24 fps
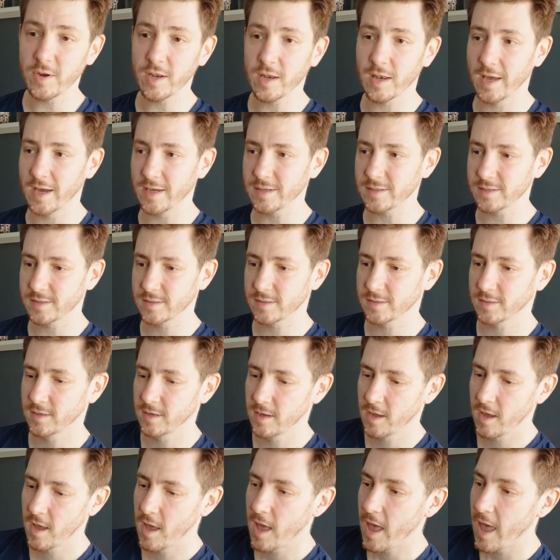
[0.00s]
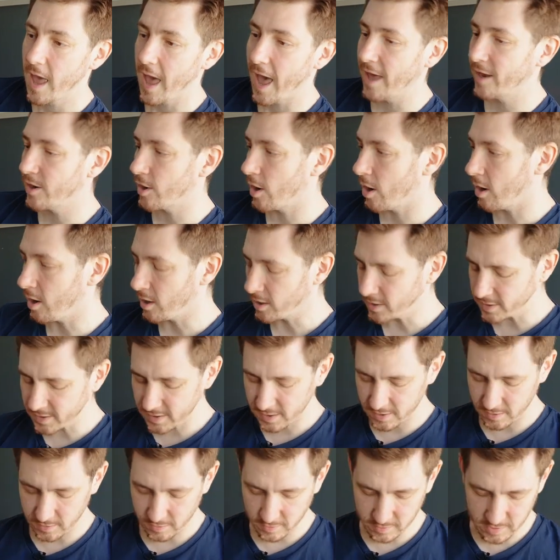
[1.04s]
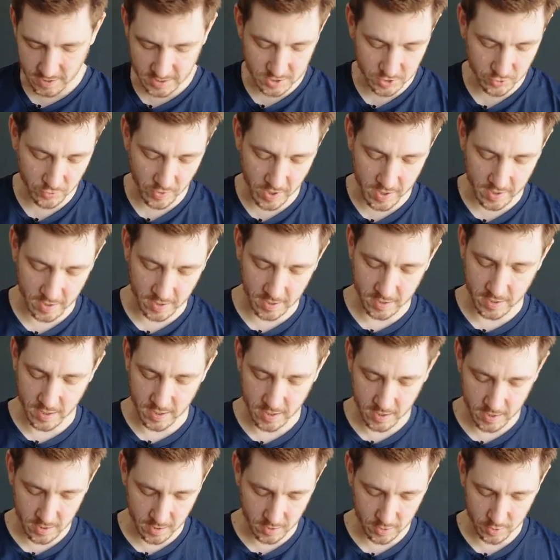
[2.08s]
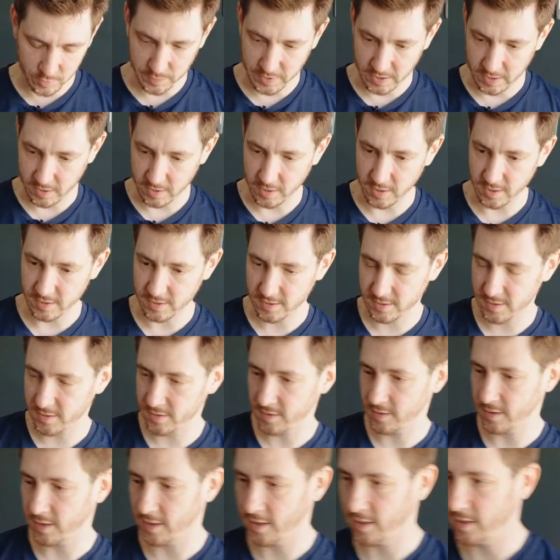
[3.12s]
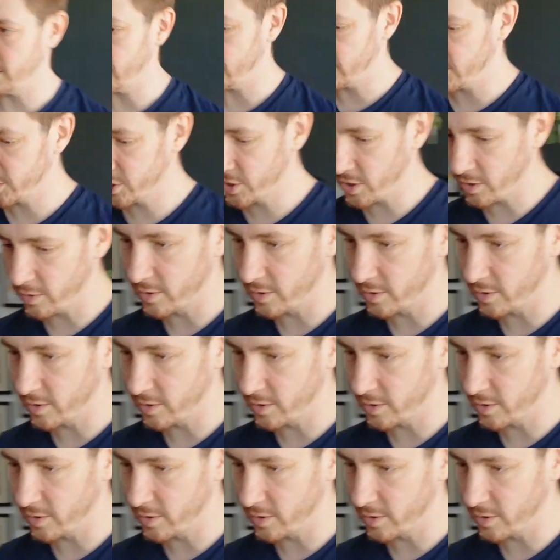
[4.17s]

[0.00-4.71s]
less. And also it's great in here because I'll show